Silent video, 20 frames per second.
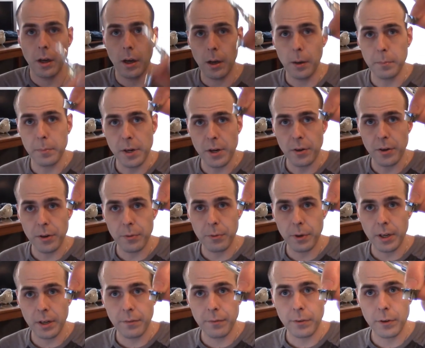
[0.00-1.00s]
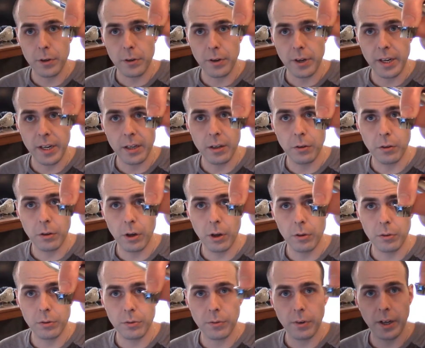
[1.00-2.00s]
a beauty ring for your Ego
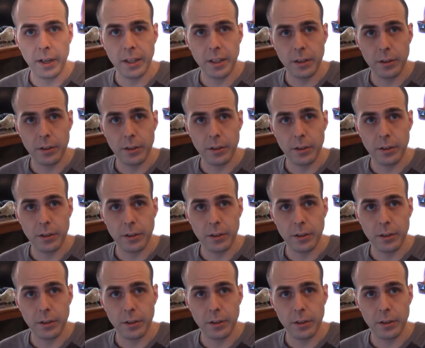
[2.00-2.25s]
cone threading,